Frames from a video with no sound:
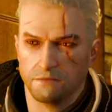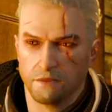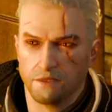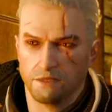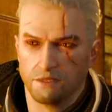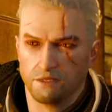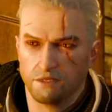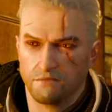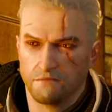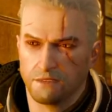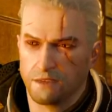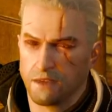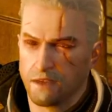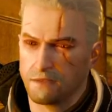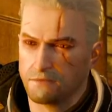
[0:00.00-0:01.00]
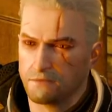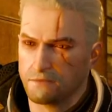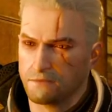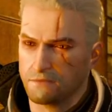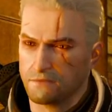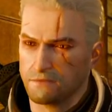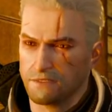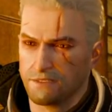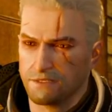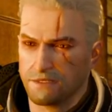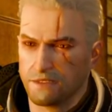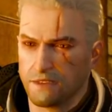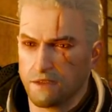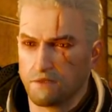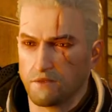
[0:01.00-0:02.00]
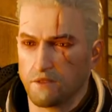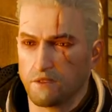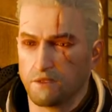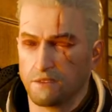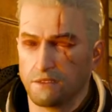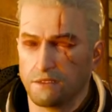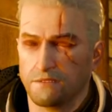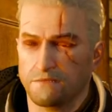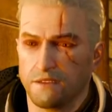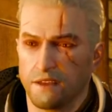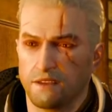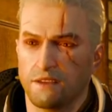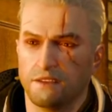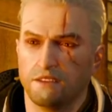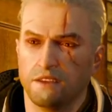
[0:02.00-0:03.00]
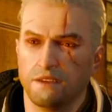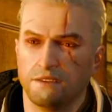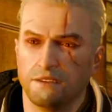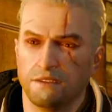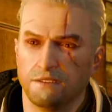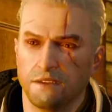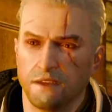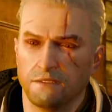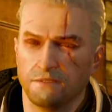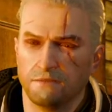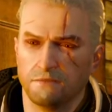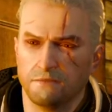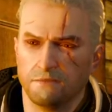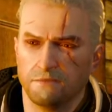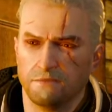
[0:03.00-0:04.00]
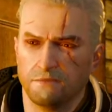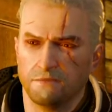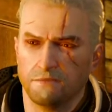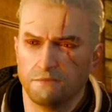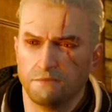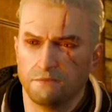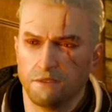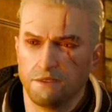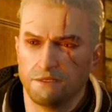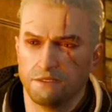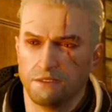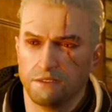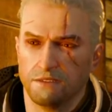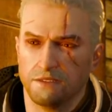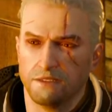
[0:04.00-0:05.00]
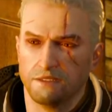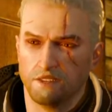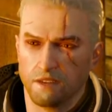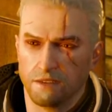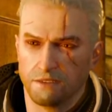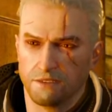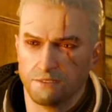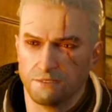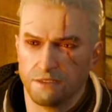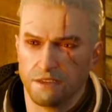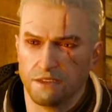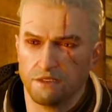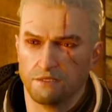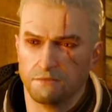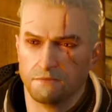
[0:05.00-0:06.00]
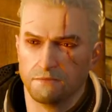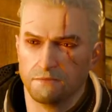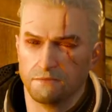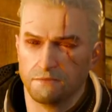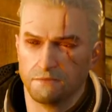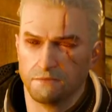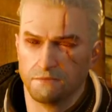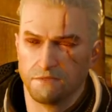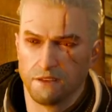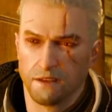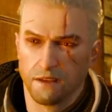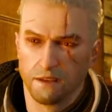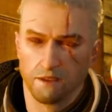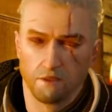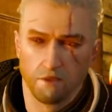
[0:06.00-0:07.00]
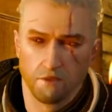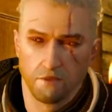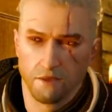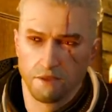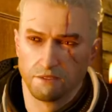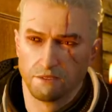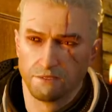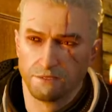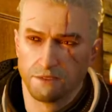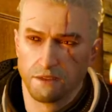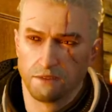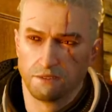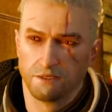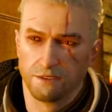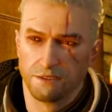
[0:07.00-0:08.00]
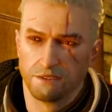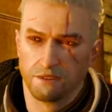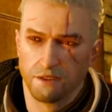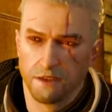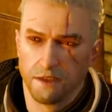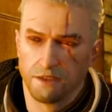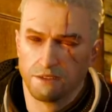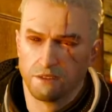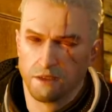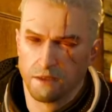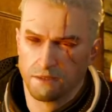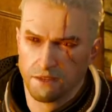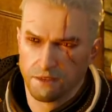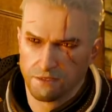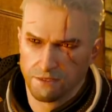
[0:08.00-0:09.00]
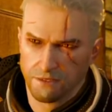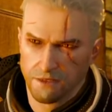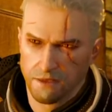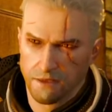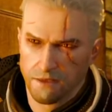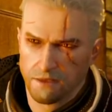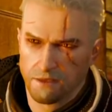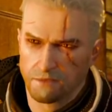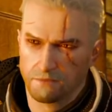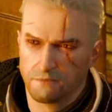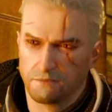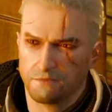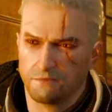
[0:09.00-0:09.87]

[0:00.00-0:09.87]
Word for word: It was in Rivia. The second war with Nilfgaard had just ended. There was still tension in the air, for gods know what reason, race riots erupted in the town.